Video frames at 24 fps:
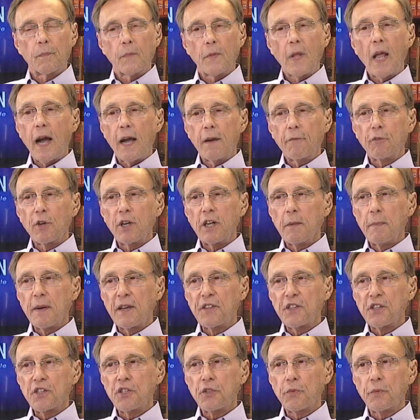Yeah, I've written
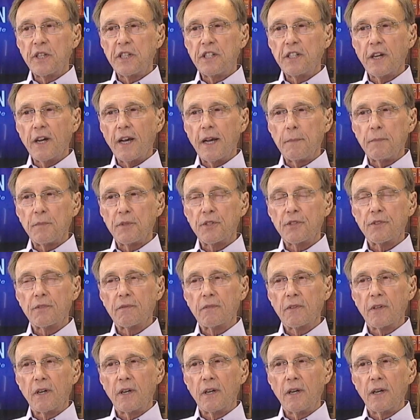about this three times
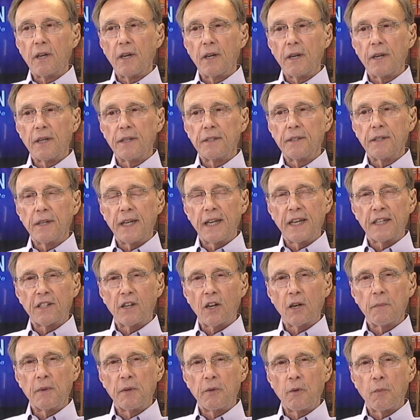uh, at
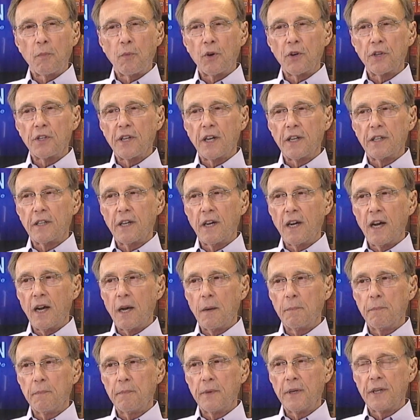Hartmann Report dot
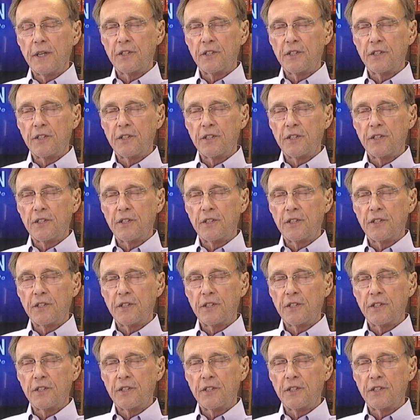com.